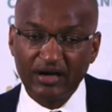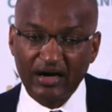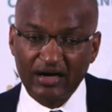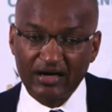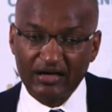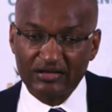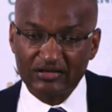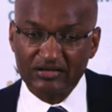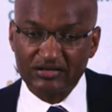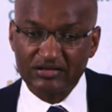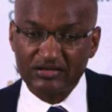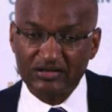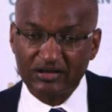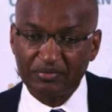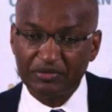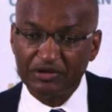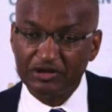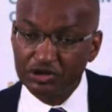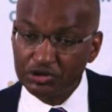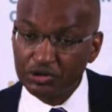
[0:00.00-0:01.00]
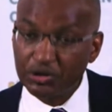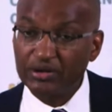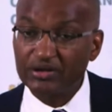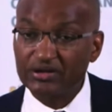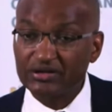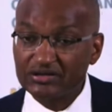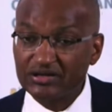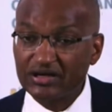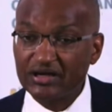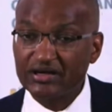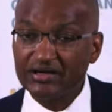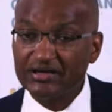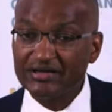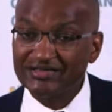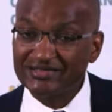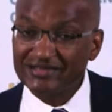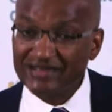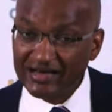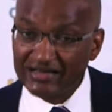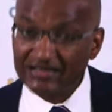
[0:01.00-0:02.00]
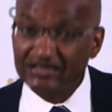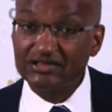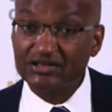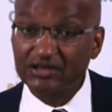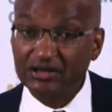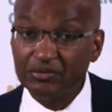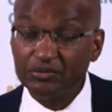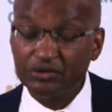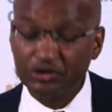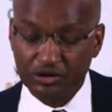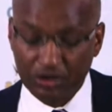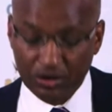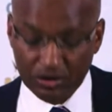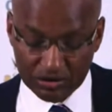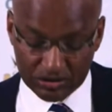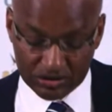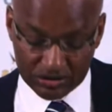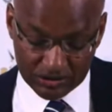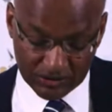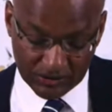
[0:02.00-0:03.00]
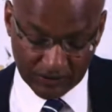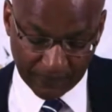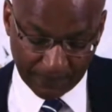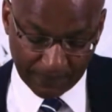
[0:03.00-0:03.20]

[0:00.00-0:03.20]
us some insurance against extreme shocks.